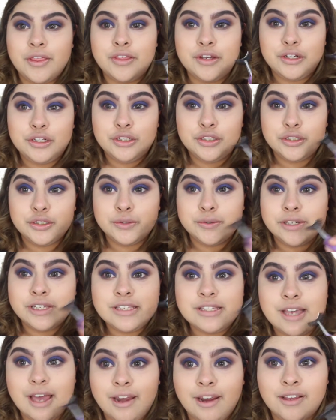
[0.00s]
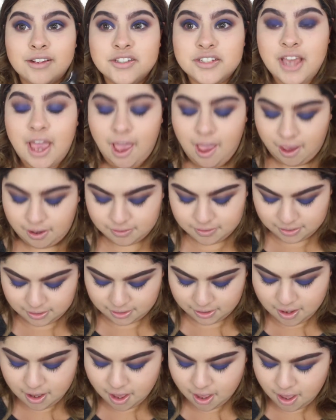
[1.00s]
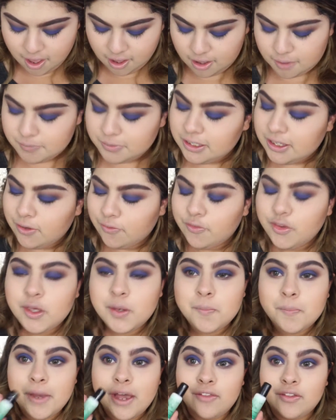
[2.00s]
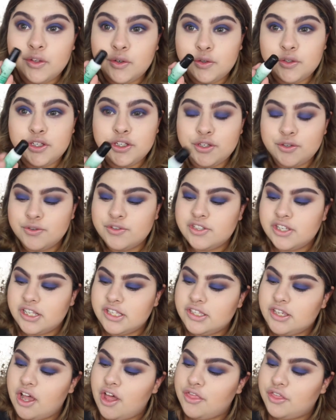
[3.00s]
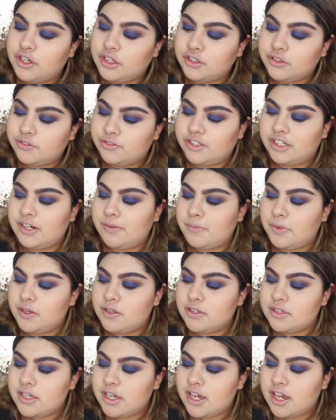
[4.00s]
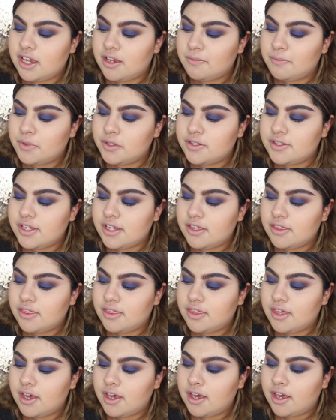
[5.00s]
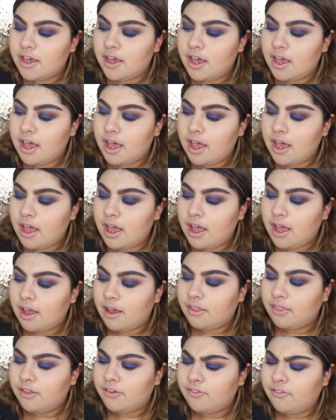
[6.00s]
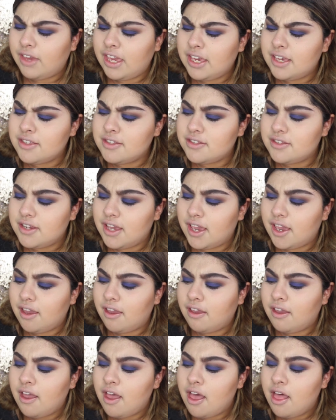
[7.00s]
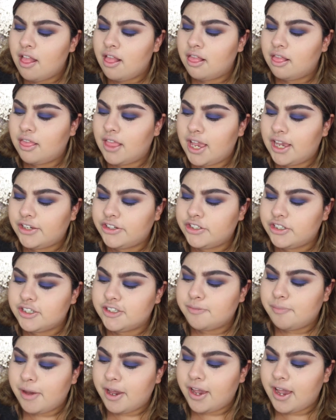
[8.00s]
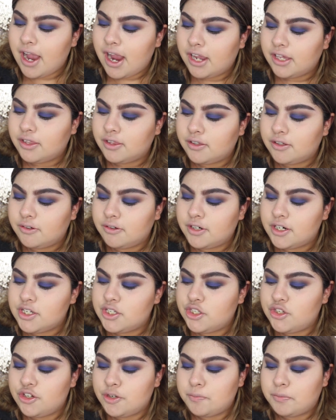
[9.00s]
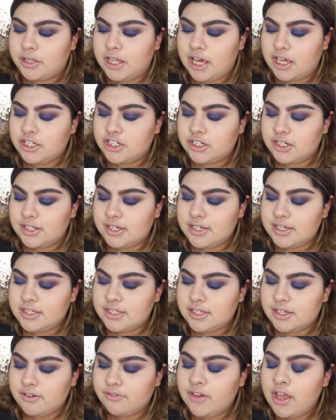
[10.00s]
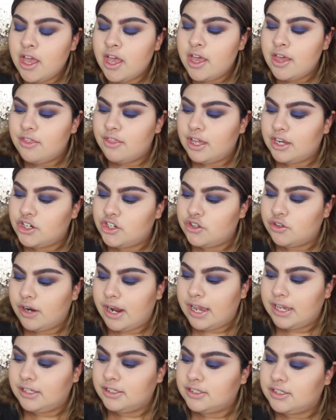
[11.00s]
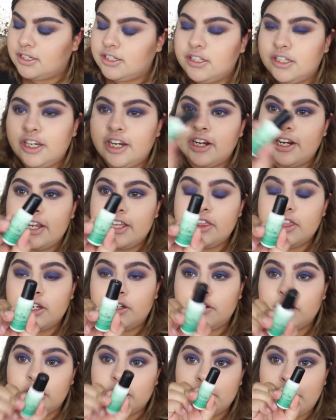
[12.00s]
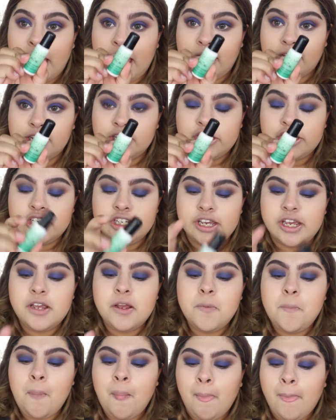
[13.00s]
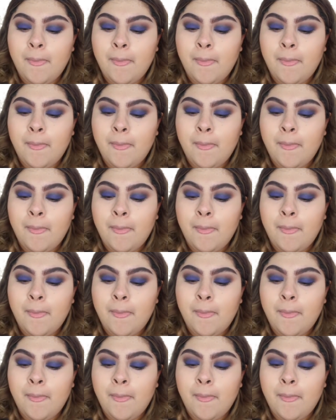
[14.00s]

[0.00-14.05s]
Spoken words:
the glue is getting tacky, I'm going to give you my little 2 cents on the glue that I'm using. I'm using the Vegas Nay Lashes by Eylure Strip Lash Adhesive that dries clear in the green packaging.